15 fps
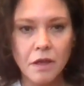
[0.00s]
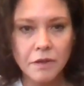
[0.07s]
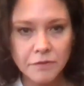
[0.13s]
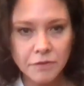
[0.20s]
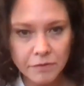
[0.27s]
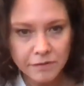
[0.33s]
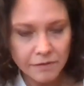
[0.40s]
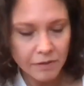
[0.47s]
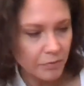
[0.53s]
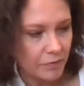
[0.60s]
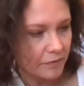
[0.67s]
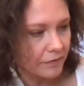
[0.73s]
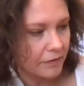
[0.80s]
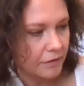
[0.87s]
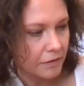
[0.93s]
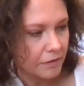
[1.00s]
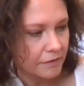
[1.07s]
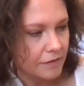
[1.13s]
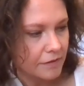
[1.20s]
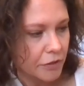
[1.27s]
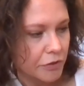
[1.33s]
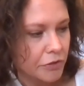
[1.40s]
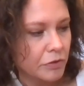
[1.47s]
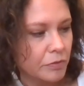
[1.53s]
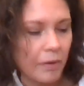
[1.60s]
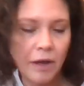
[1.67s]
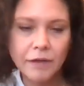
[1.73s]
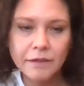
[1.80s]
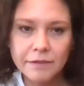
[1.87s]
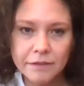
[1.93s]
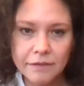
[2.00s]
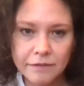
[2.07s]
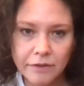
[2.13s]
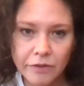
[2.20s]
So some of the tissue boxes